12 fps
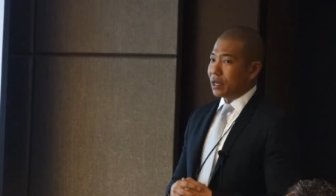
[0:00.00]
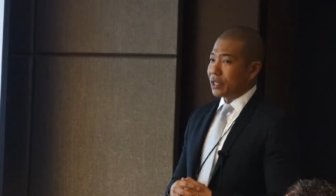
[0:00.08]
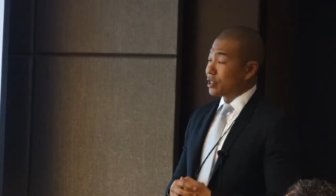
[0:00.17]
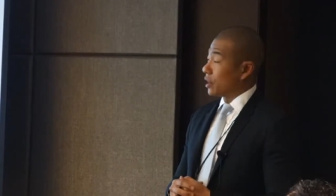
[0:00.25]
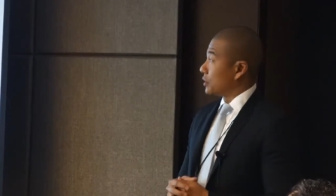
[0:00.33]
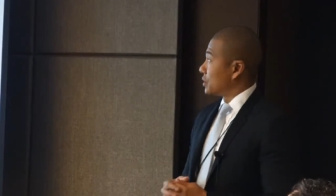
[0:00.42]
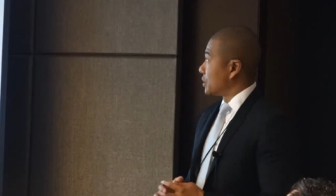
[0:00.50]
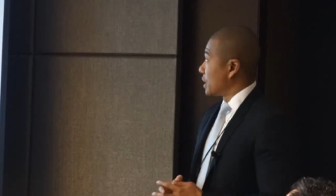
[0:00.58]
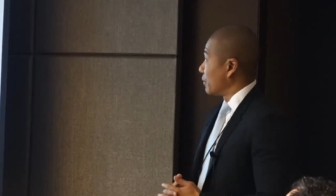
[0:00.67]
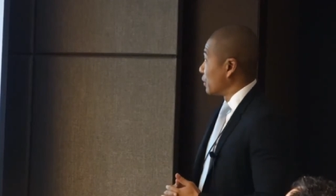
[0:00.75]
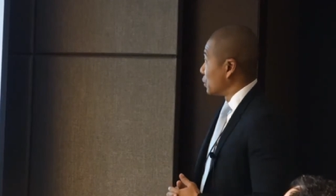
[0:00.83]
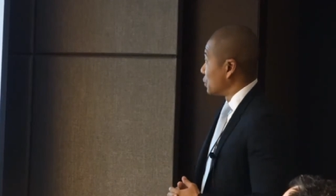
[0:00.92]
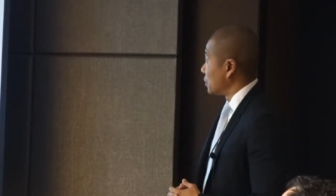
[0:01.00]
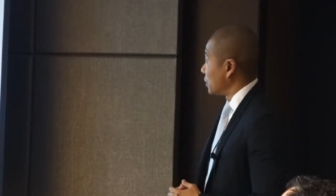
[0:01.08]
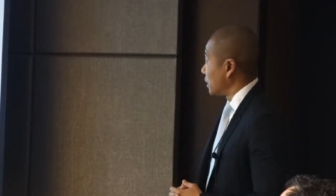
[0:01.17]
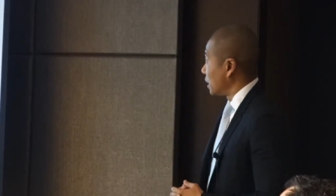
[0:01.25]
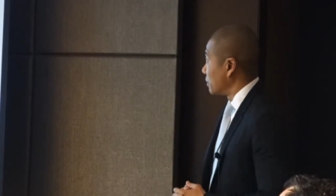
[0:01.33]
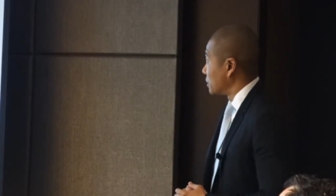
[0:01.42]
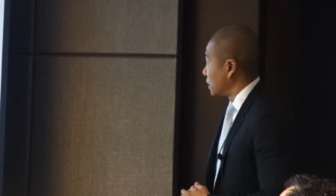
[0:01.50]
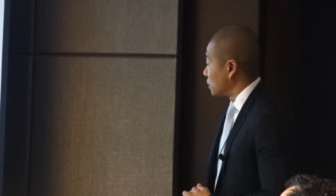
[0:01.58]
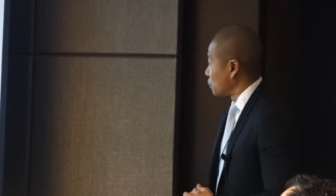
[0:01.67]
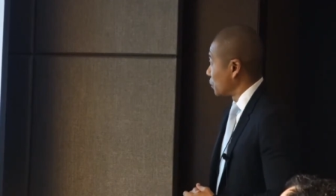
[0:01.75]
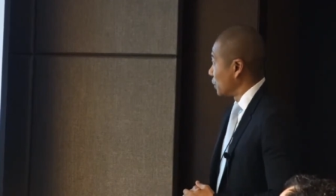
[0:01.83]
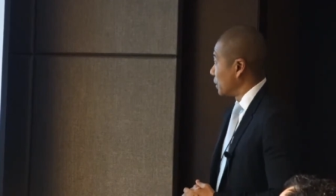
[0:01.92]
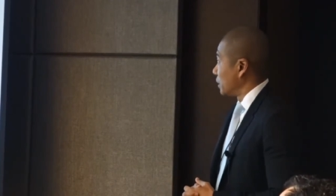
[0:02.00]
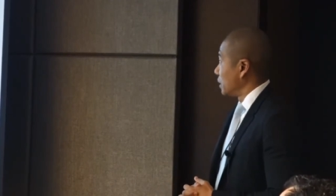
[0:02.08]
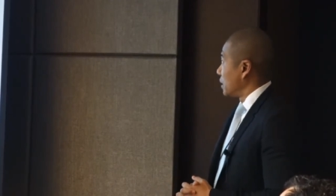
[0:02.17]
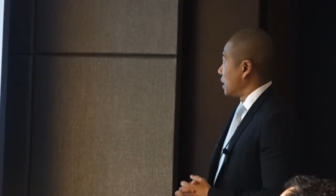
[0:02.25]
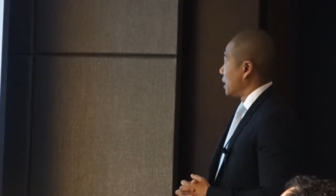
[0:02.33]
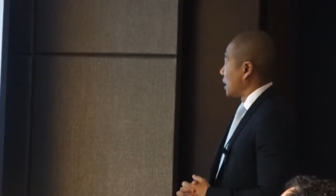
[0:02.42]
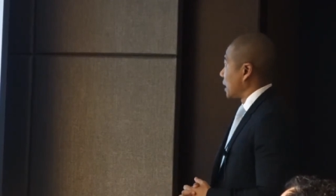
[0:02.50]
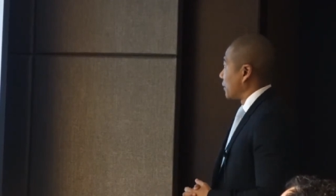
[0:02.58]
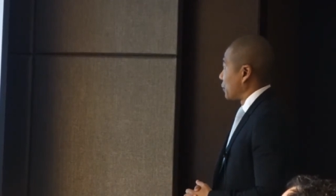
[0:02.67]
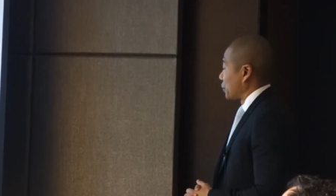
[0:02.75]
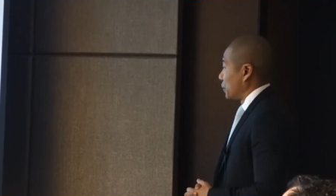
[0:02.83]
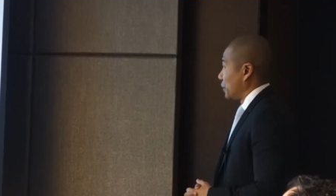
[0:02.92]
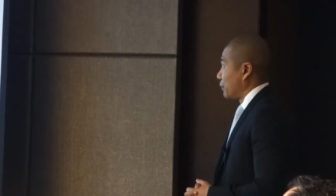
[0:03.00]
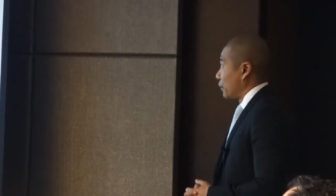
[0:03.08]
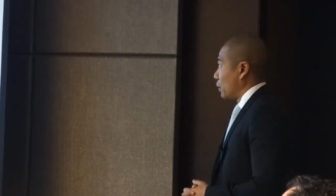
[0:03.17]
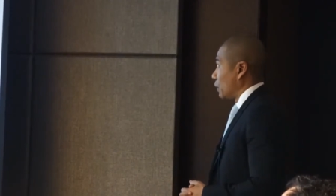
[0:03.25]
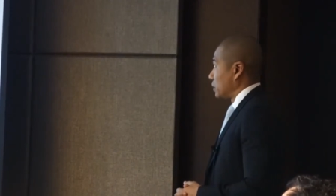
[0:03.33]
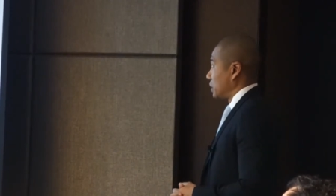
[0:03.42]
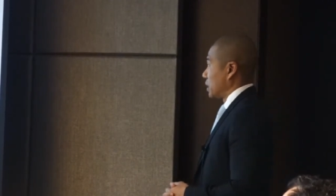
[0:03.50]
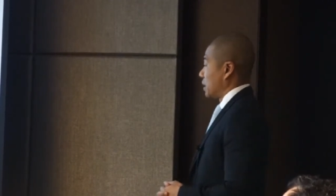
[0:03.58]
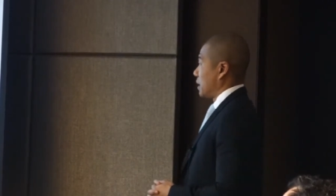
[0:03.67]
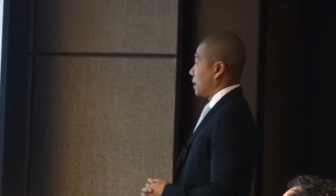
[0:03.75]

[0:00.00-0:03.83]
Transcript: intelligence evolution themes, and it's really kind of threefold.